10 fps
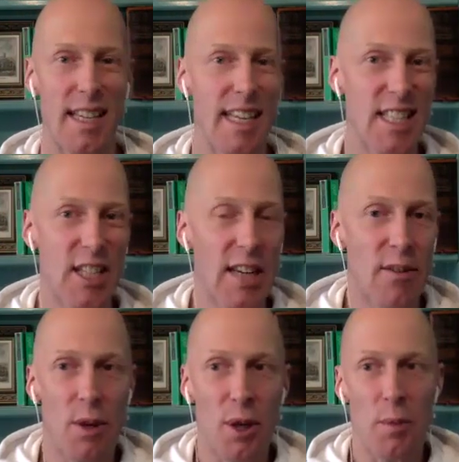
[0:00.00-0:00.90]
in
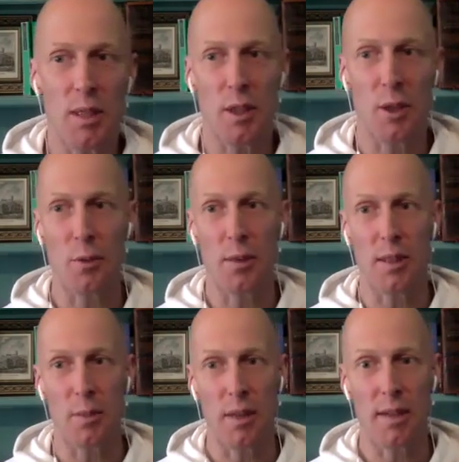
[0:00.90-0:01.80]
general, humans are
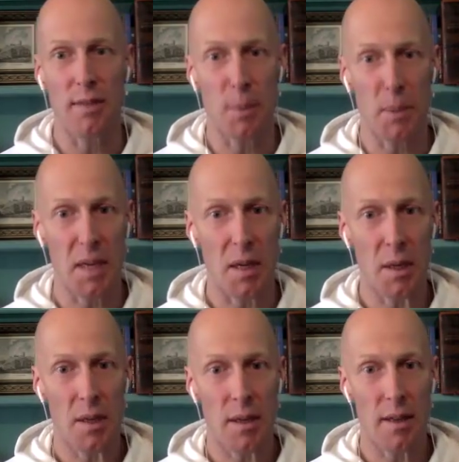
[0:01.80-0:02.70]
humans wherever we go.
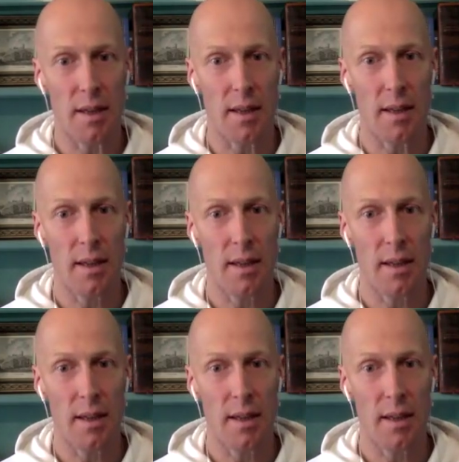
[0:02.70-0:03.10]
I think